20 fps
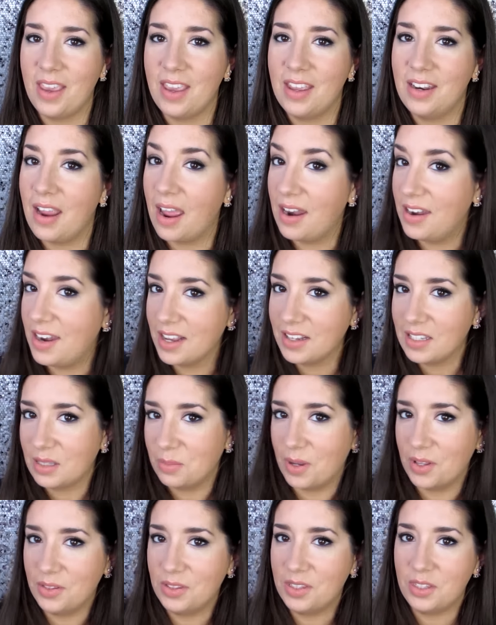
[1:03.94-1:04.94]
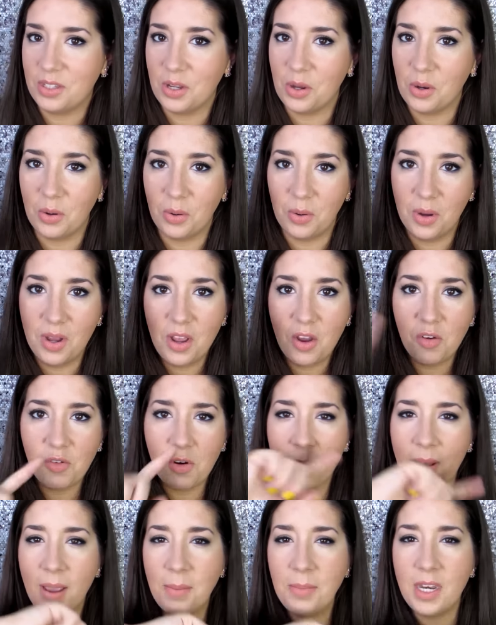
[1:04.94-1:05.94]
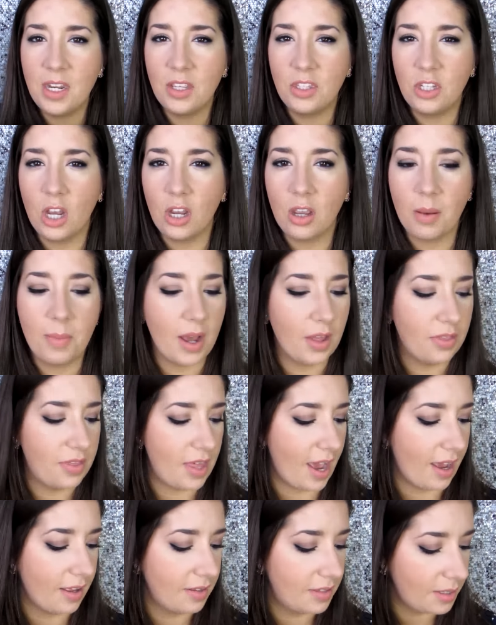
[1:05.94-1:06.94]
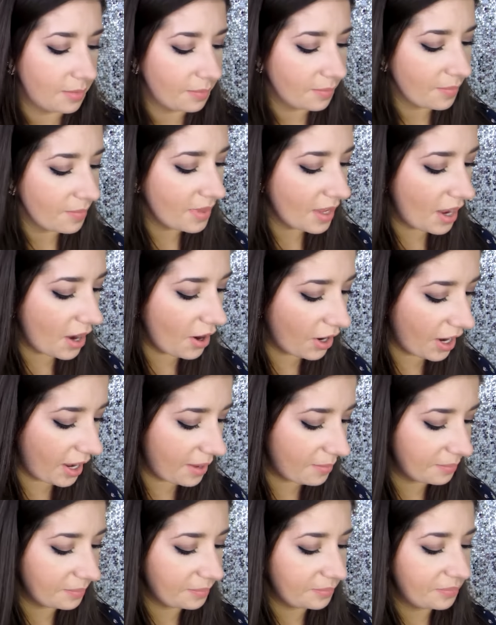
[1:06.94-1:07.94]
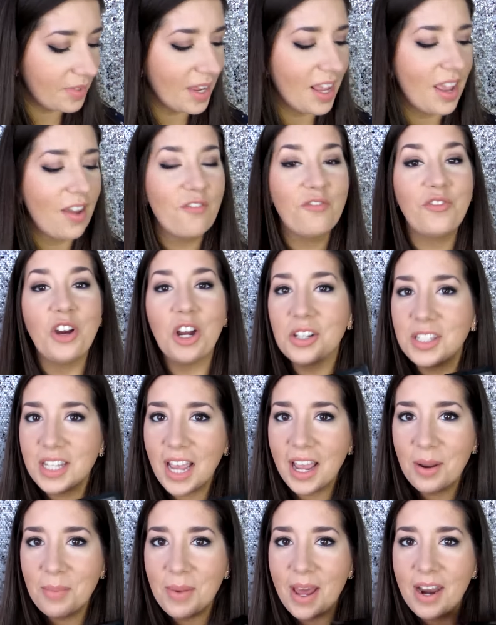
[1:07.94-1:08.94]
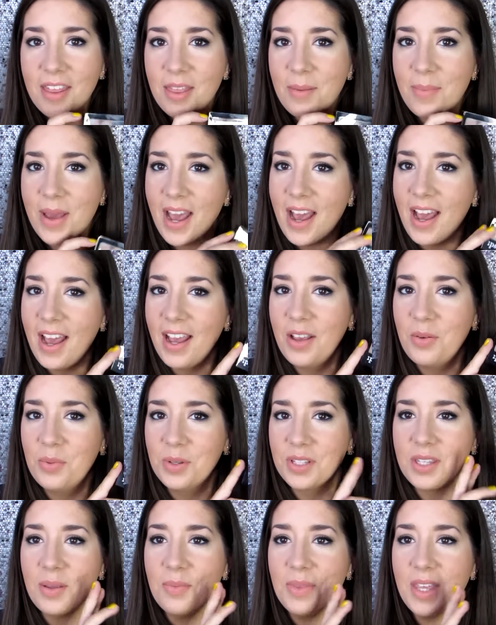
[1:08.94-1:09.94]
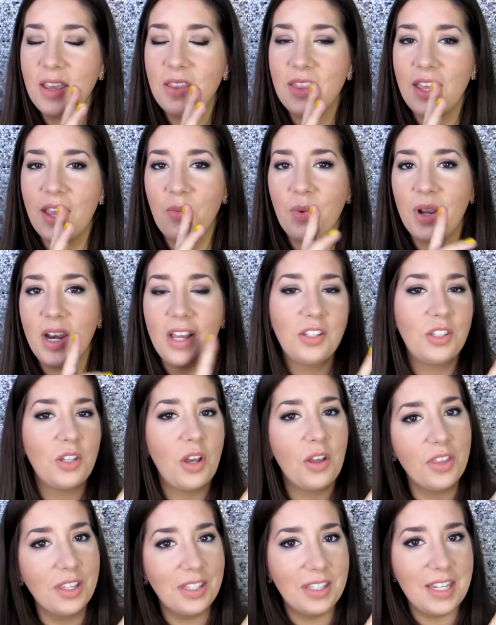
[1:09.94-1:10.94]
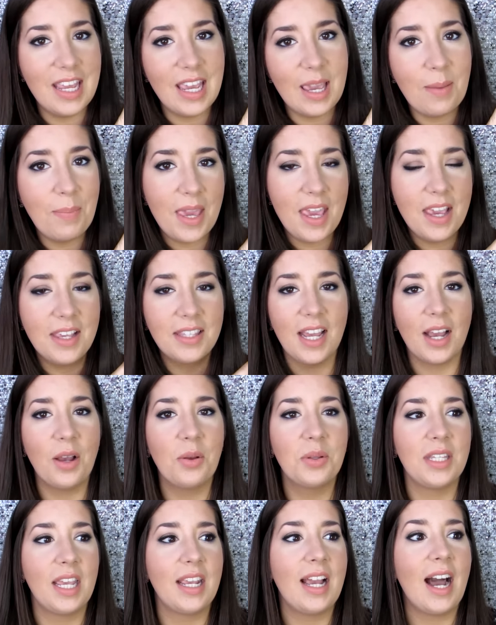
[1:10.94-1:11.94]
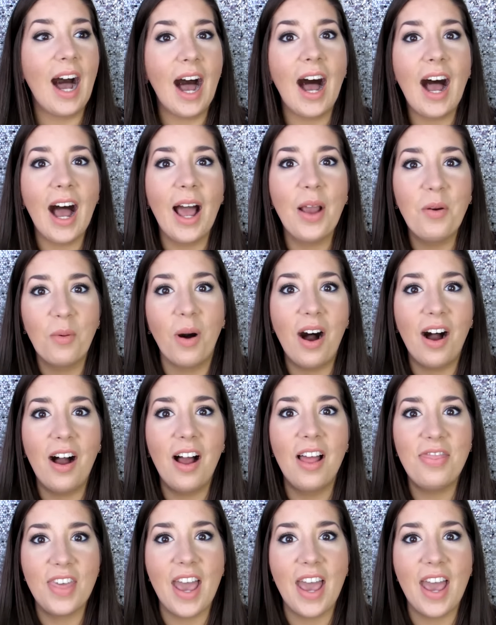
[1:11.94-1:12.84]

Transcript: in next month, so remind me to talk about that. All right, First item out of the bag was something that when I saw the sneaky peeks, I was like, I want